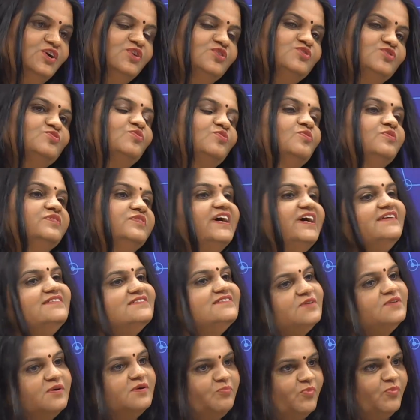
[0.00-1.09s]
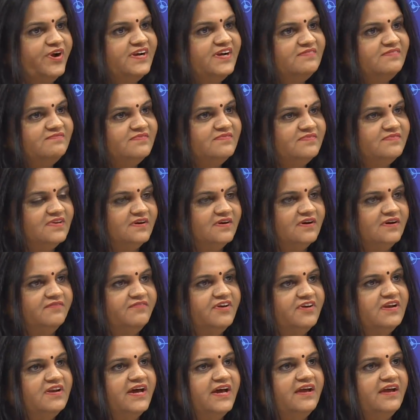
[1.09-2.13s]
So that is the point when